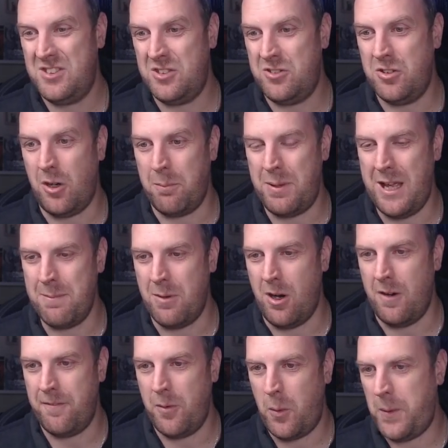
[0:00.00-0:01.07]
Drop him
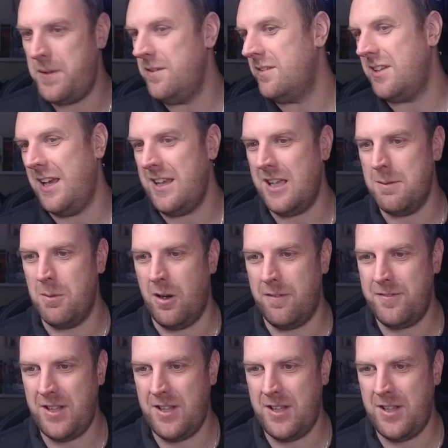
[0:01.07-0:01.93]
off, take him off,